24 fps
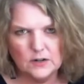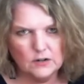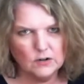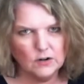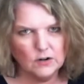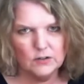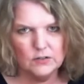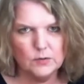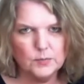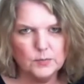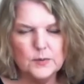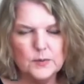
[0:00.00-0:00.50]
or
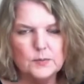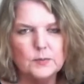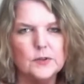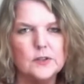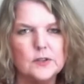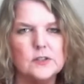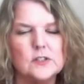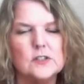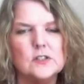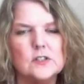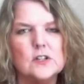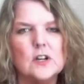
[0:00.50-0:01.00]
other people.
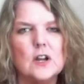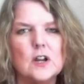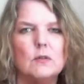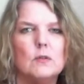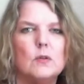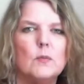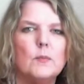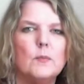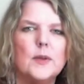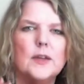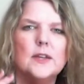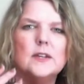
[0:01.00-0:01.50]
This is not
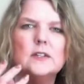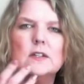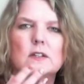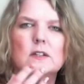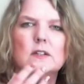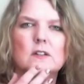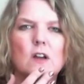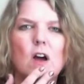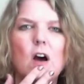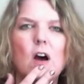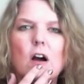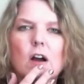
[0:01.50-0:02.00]
romantic
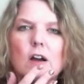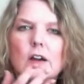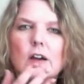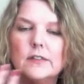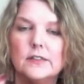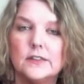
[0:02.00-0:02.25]
talk.